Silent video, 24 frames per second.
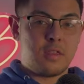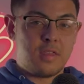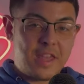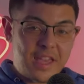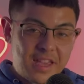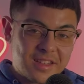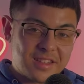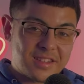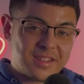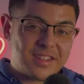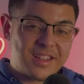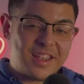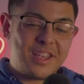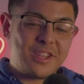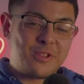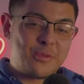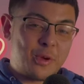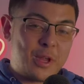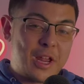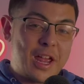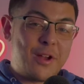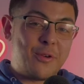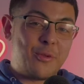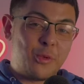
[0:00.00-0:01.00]
This is
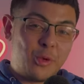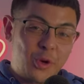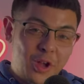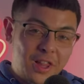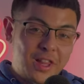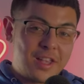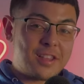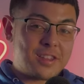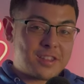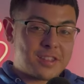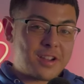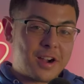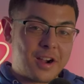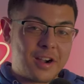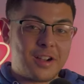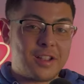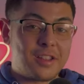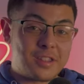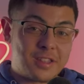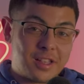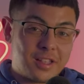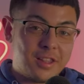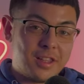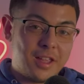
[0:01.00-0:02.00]
when I really
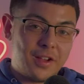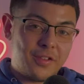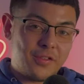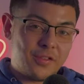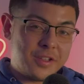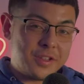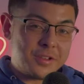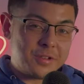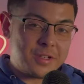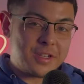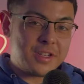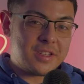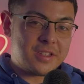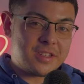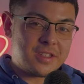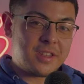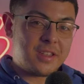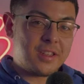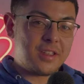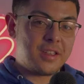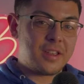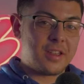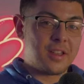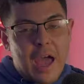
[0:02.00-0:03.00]
started to love
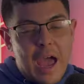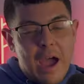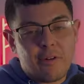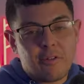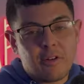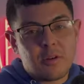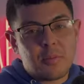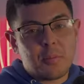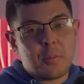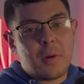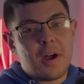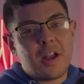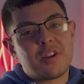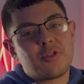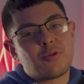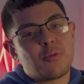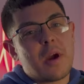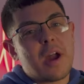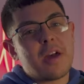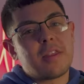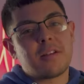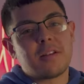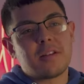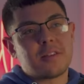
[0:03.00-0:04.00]
UGC. I would much
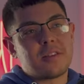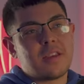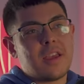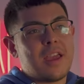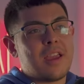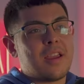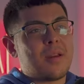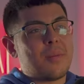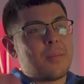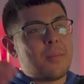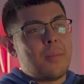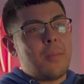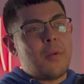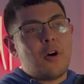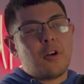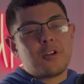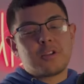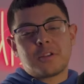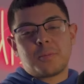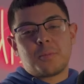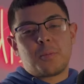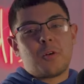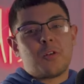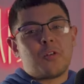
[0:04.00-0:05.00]
rather take
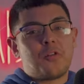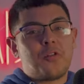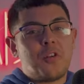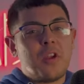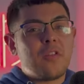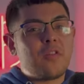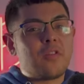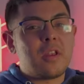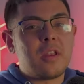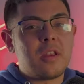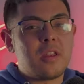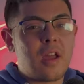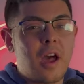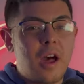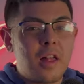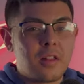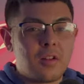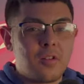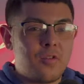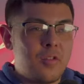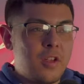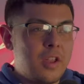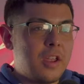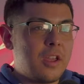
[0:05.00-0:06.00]
multiple $50
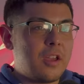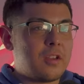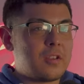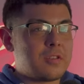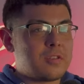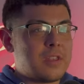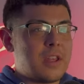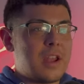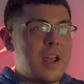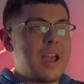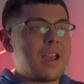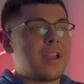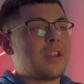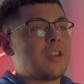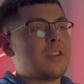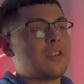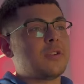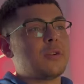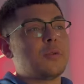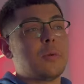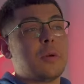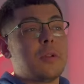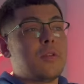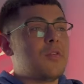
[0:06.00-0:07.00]
videos that I could
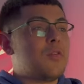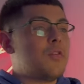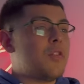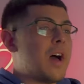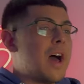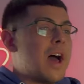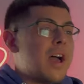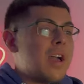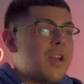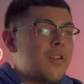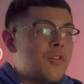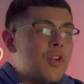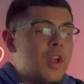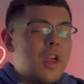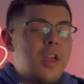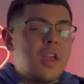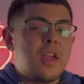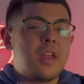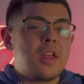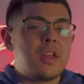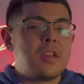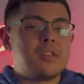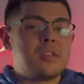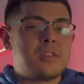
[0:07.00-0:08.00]
do in 5-10
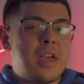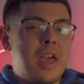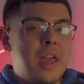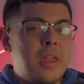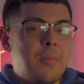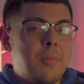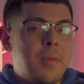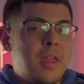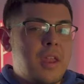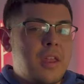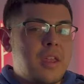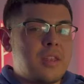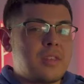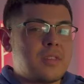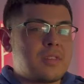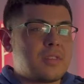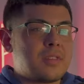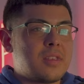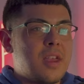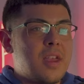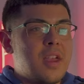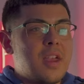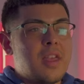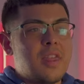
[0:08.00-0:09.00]

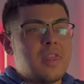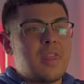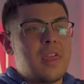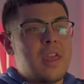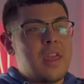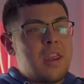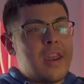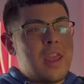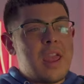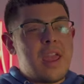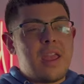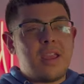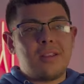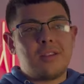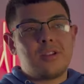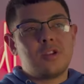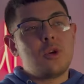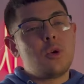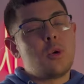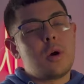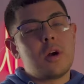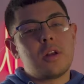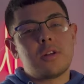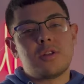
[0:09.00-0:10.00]
minutes than a
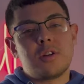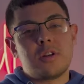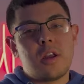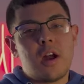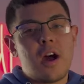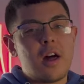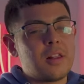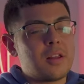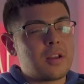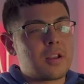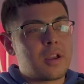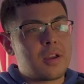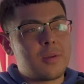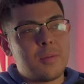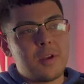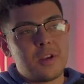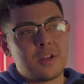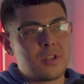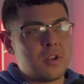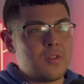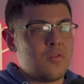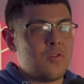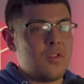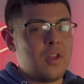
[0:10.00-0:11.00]
$200
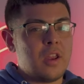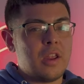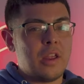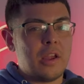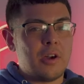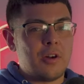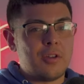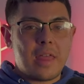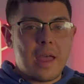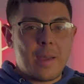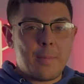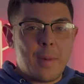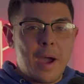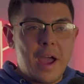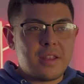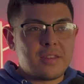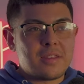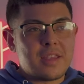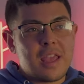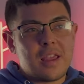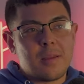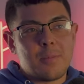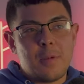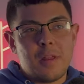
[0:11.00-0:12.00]
commission video that might
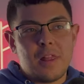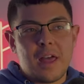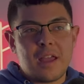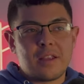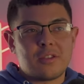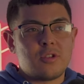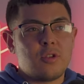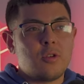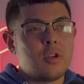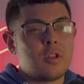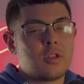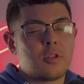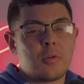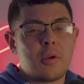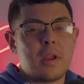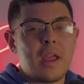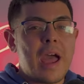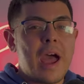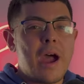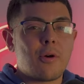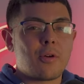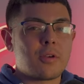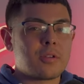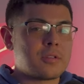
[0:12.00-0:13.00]
take me like 2 to 3
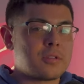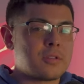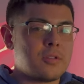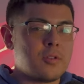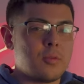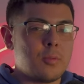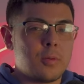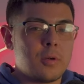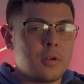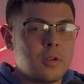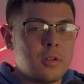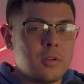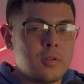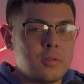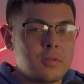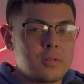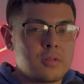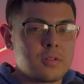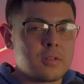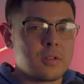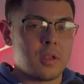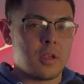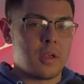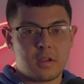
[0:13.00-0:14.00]
hours to
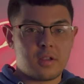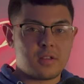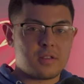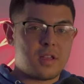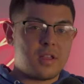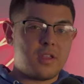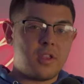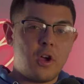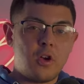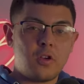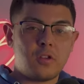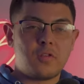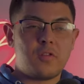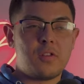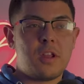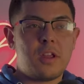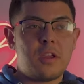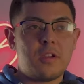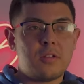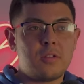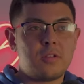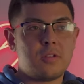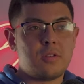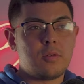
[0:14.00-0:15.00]
produce. Cause on those
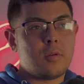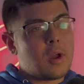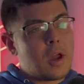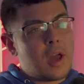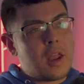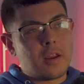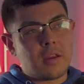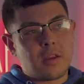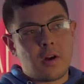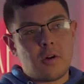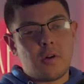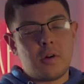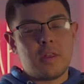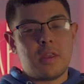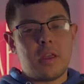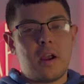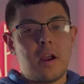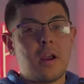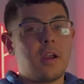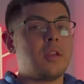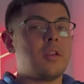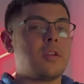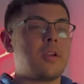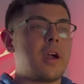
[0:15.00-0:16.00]
videos, you gotta go in
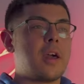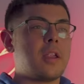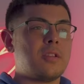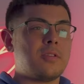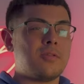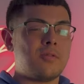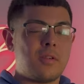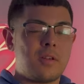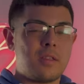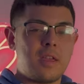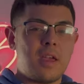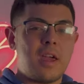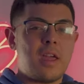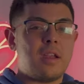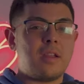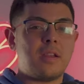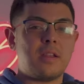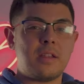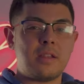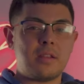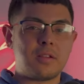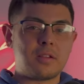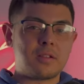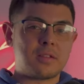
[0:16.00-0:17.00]
there and you gotta do all the
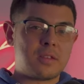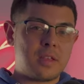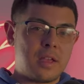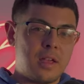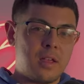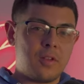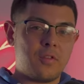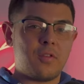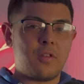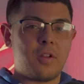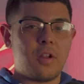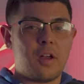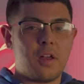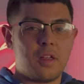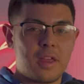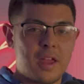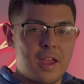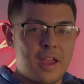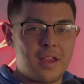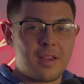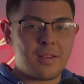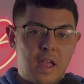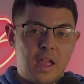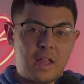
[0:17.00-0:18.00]
editing yourself and all
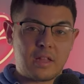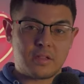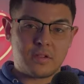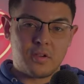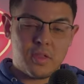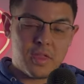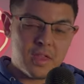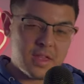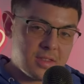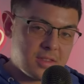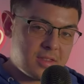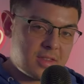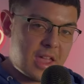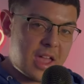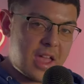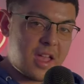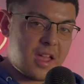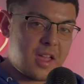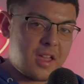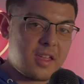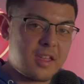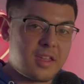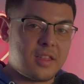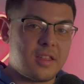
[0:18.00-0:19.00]
that. And to this
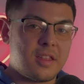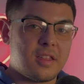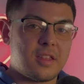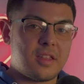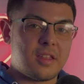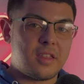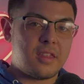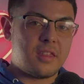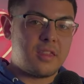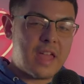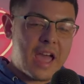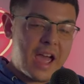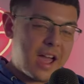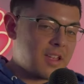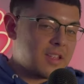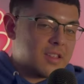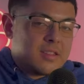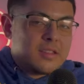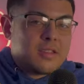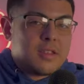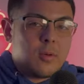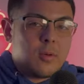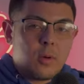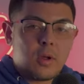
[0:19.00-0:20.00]
day, that
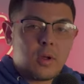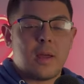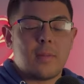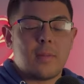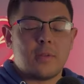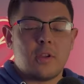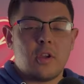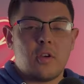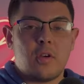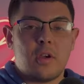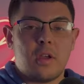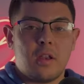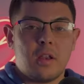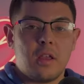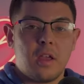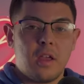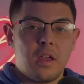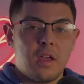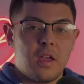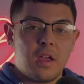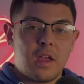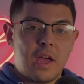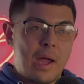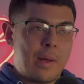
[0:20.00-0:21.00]
is still what I'm doing.
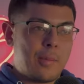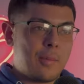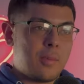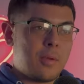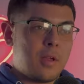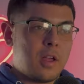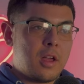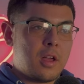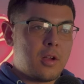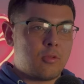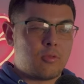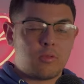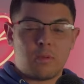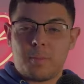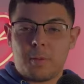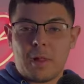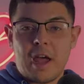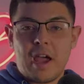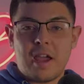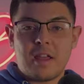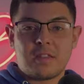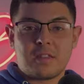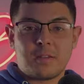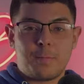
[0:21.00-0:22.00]
I'm
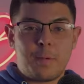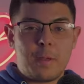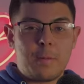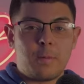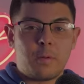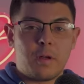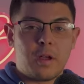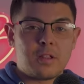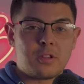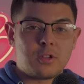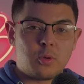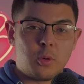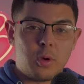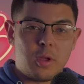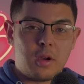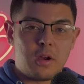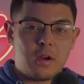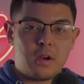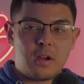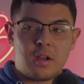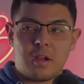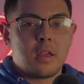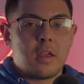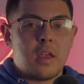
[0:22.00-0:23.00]
replying to people on
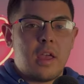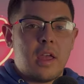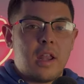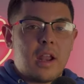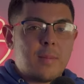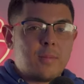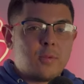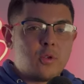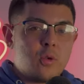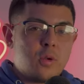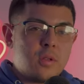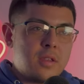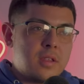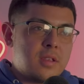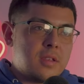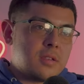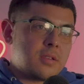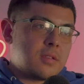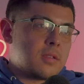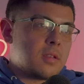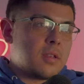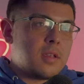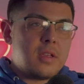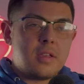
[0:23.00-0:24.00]
Twitter and I'm doing
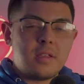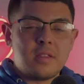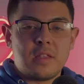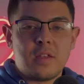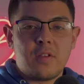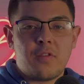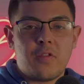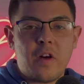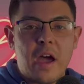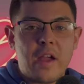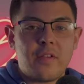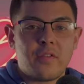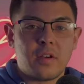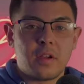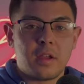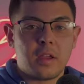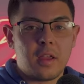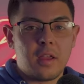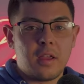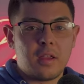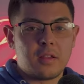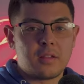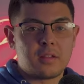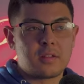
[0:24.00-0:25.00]
these easy Fiverr
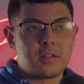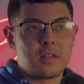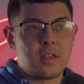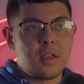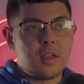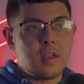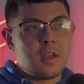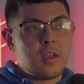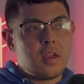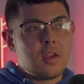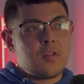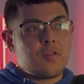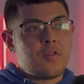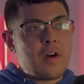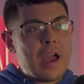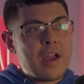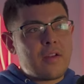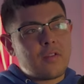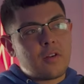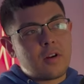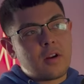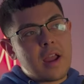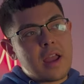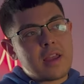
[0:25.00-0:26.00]
gigs.
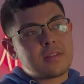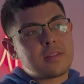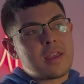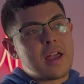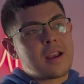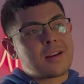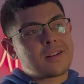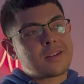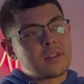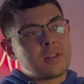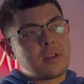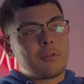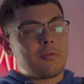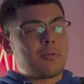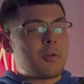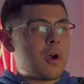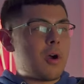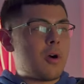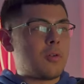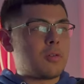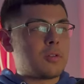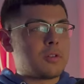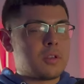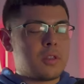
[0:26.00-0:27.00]
Fiverr has actually
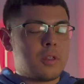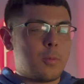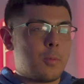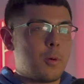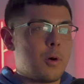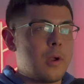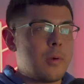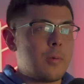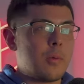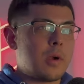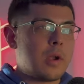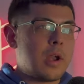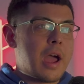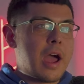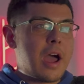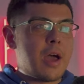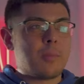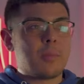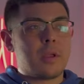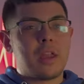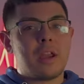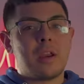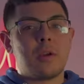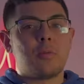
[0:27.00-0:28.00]
grown to the point where now
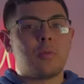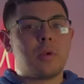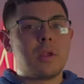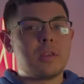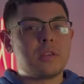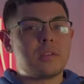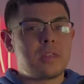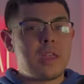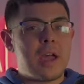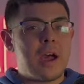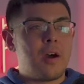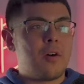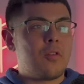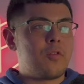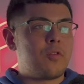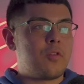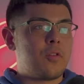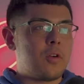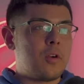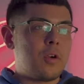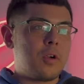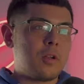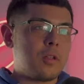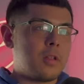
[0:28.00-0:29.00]
I'm getting reached out
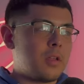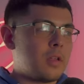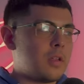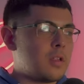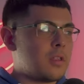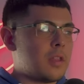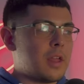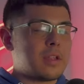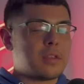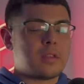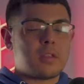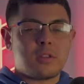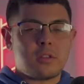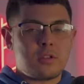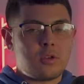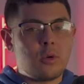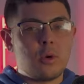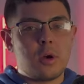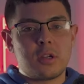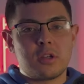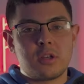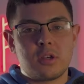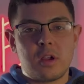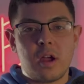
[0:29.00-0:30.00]
for like the
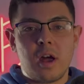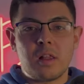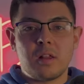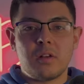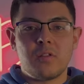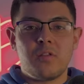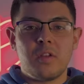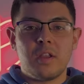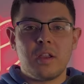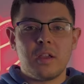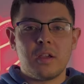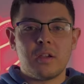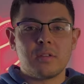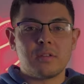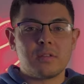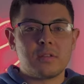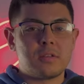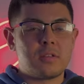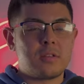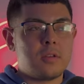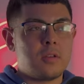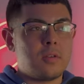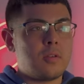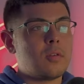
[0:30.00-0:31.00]
$200
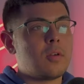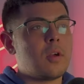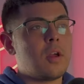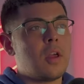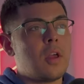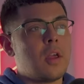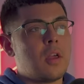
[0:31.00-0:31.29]
videos too.